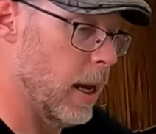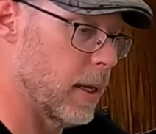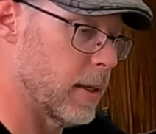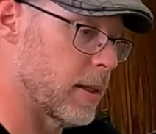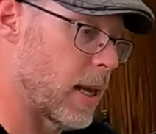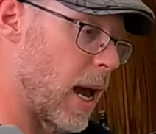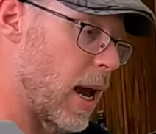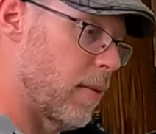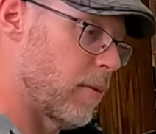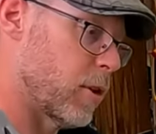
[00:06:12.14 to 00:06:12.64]

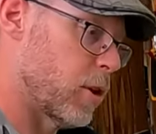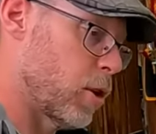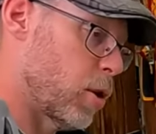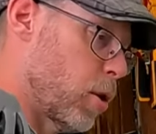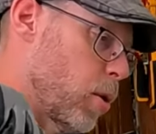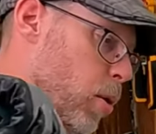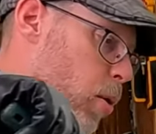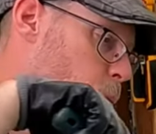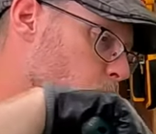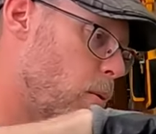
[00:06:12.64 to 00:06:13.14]
is have
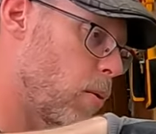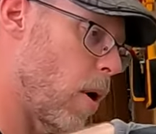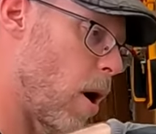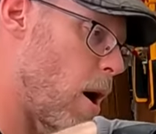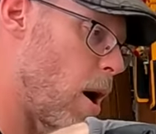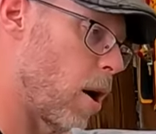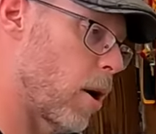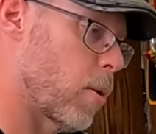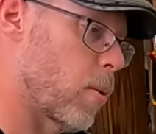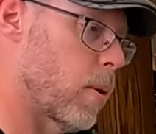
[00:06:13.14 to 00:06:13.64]
too
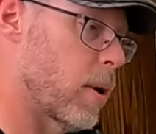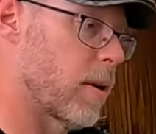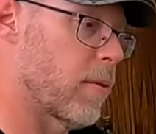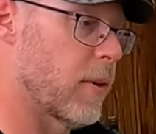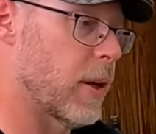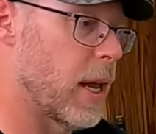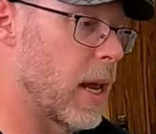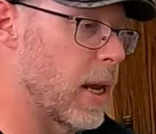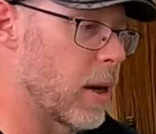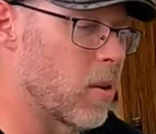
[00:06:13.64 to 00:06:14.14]
awkward of
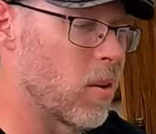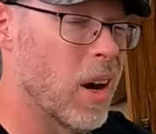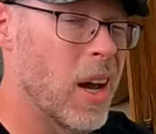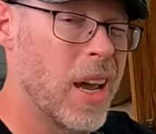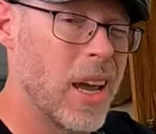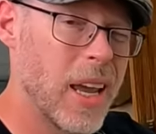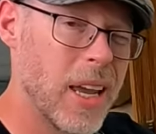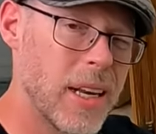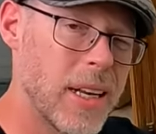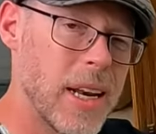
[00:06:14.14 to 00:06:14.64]
an angle.
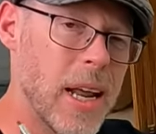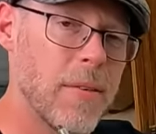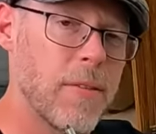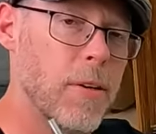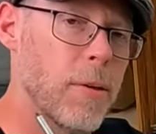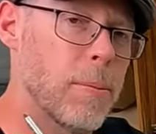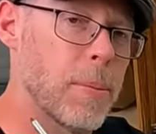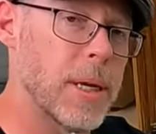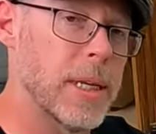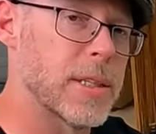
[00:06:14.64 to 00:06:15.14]
It
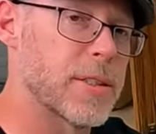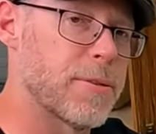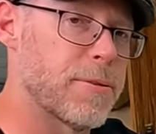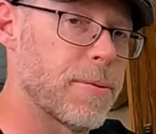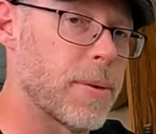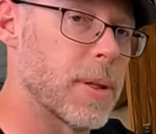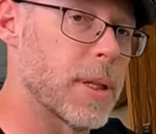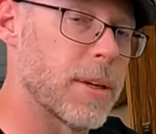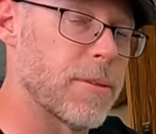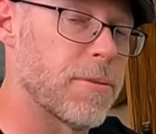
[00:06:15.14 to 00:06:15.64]
never meets
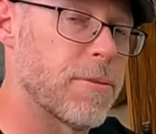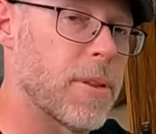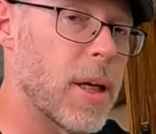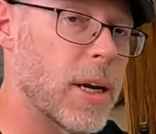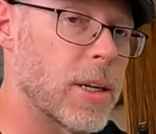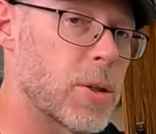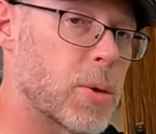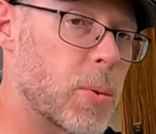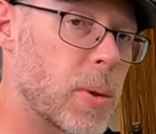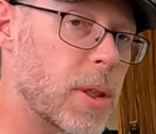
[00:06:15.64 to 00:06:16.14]
fully
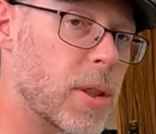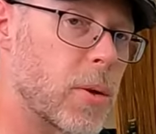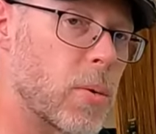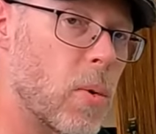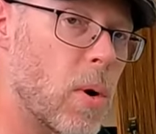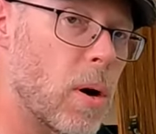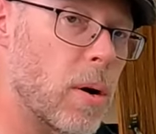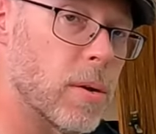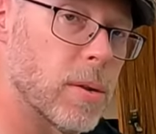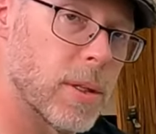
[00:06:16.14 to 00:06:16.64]
flush with the
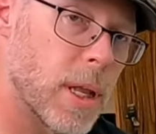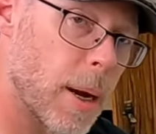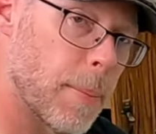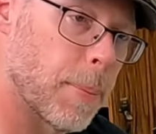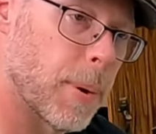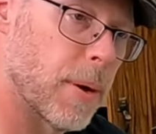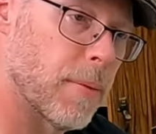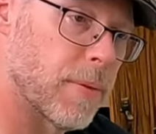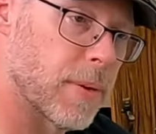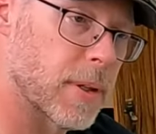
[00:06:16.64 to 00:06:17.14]
wall. Not
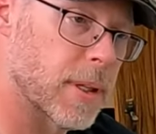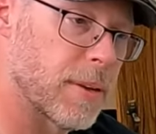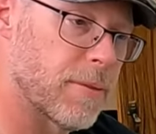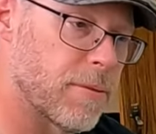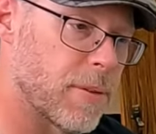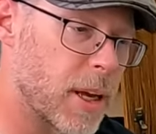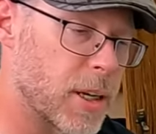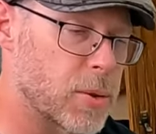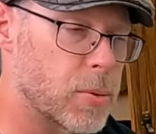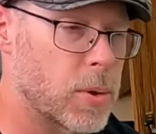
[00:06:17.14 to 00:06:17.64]
perfectly
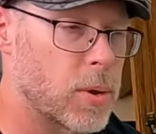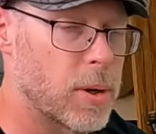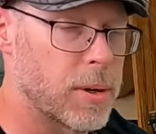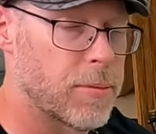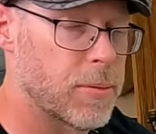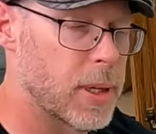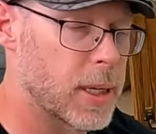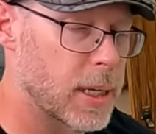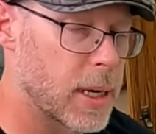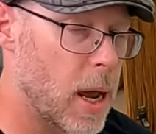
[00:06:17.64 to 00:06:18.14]
flush. We're going
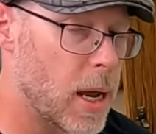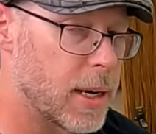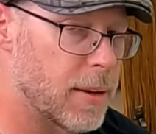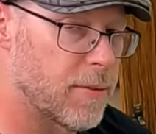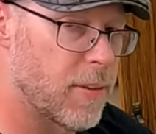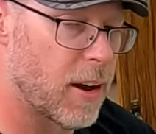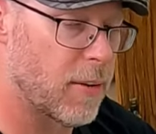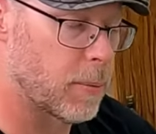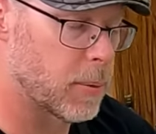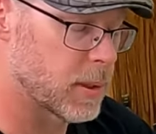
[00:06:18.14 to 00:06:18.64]
for like
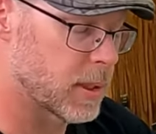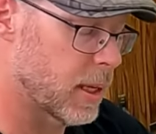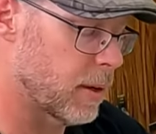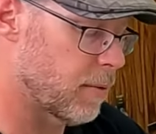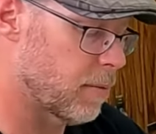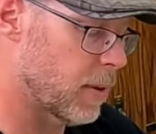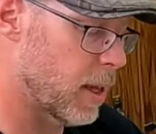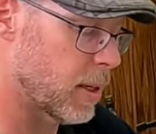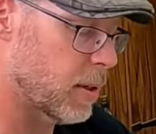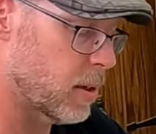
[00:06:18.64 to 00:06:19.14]

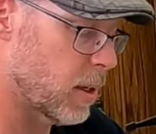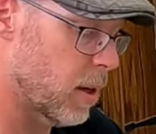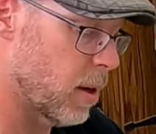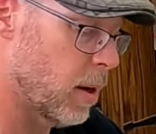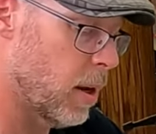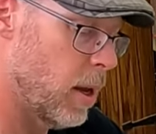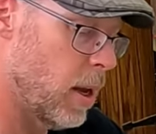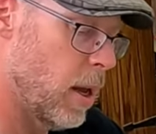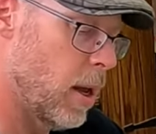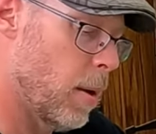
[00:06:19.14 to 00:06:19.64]
95% flush
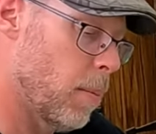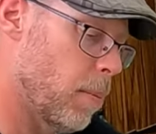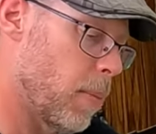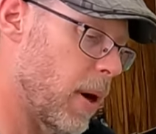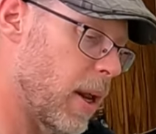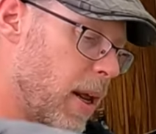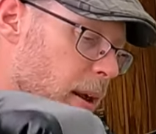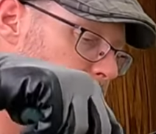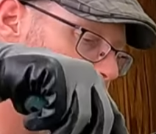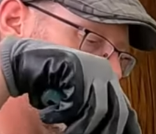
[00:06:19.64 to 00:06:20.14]
here.
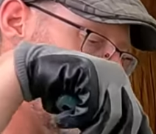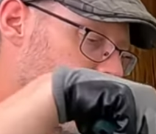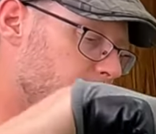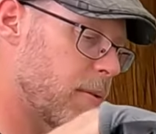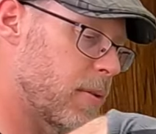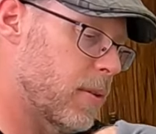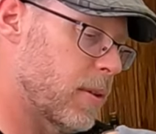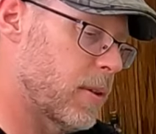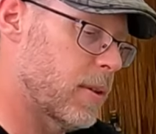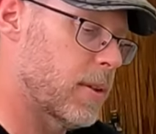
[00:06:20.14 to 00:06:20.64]
But if you
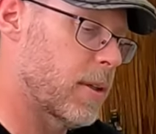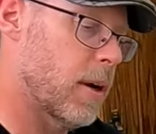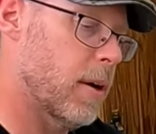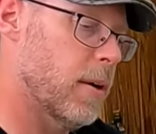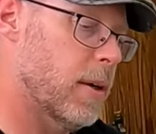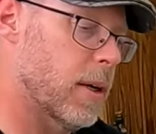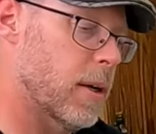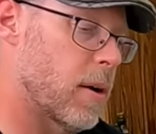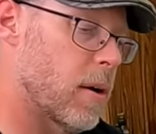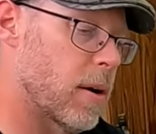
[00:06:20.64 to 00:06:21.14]

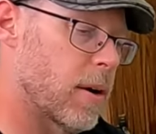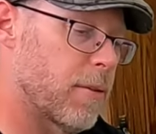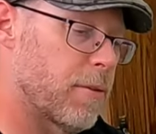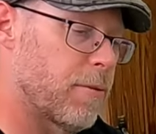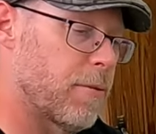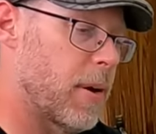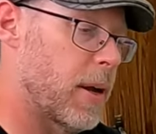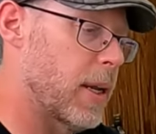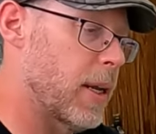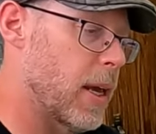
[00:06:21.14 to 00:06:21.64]
start it on a
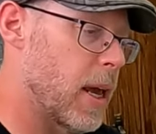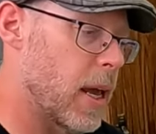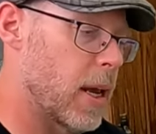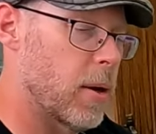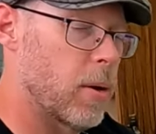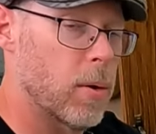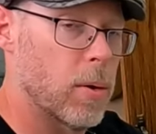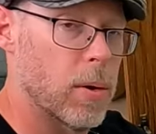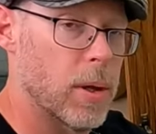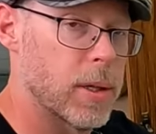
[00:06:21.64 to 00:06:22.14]
funny
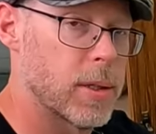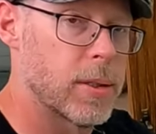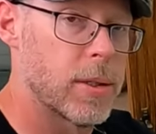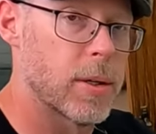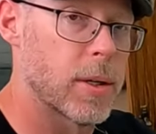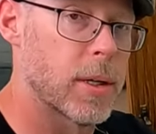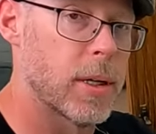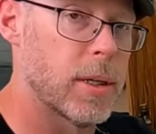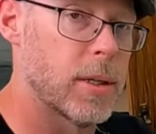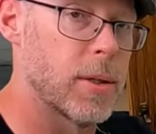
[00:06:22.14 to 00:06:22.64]
angle,
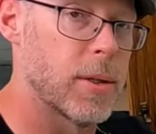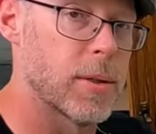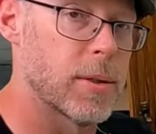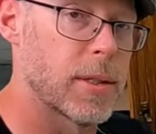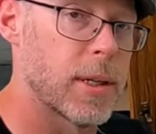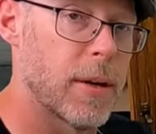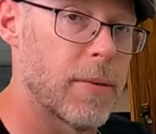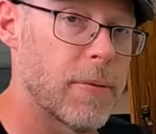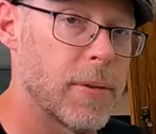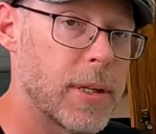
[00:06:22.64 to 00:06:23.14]
you're going to do
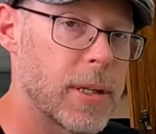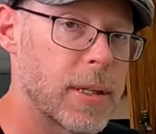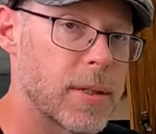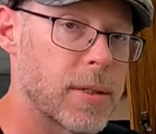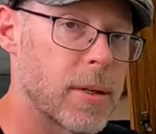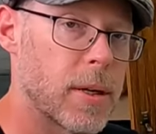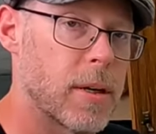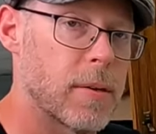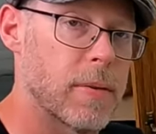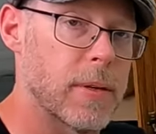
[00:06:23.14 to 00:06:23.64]
yourself a
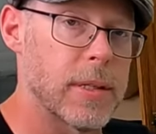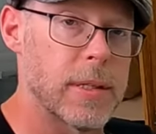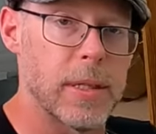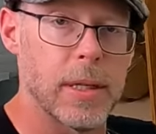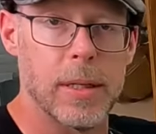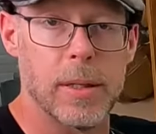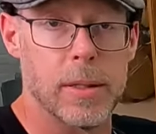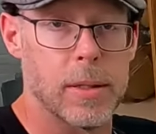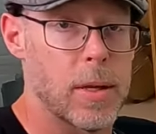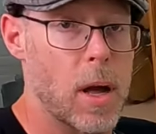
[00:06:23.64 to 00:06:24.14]
disservice,
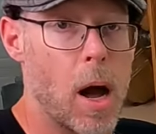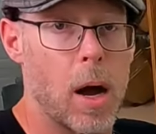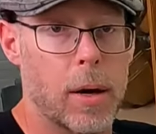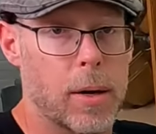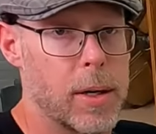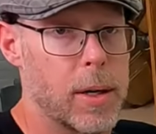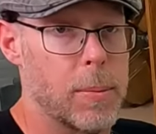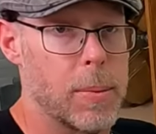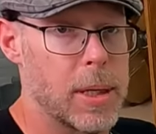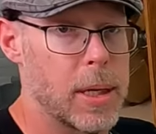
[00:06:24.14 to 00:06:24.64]
and it's not
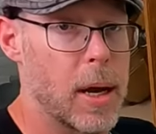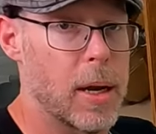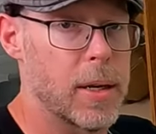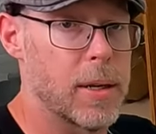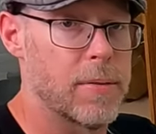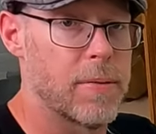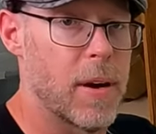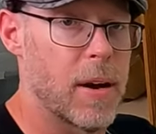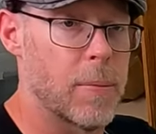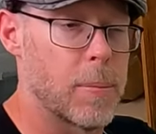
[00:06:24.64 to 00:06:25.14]
going to be
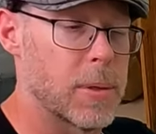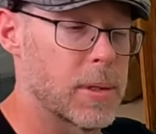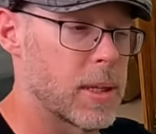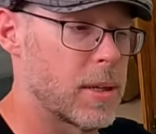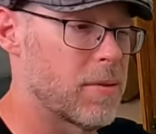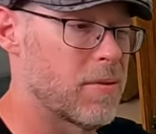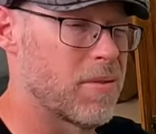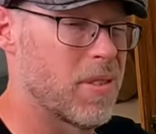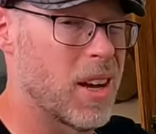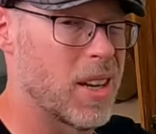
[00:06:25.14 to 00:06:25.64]

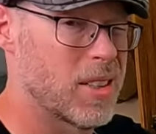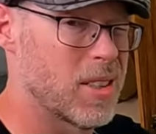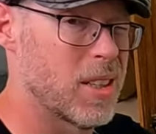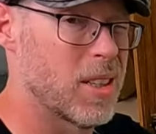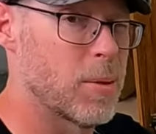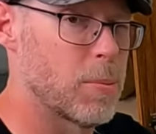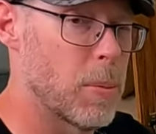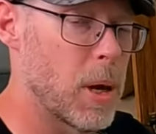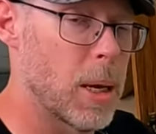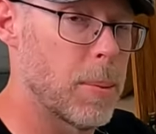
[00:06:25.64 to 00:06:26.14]
95% flush, and
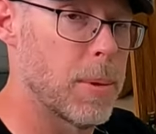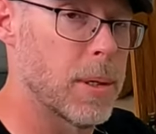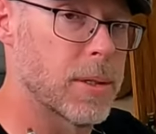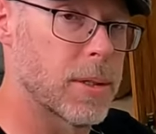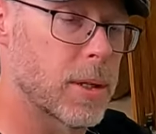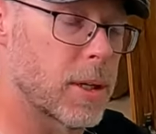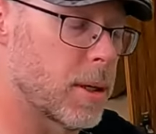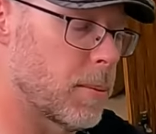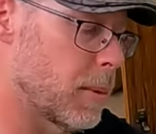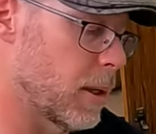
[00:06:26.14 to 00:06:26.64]
it maybe
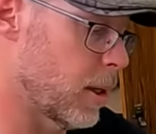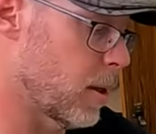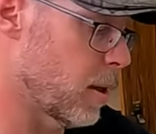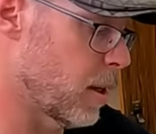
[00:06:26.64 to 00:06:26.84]
isn't going to be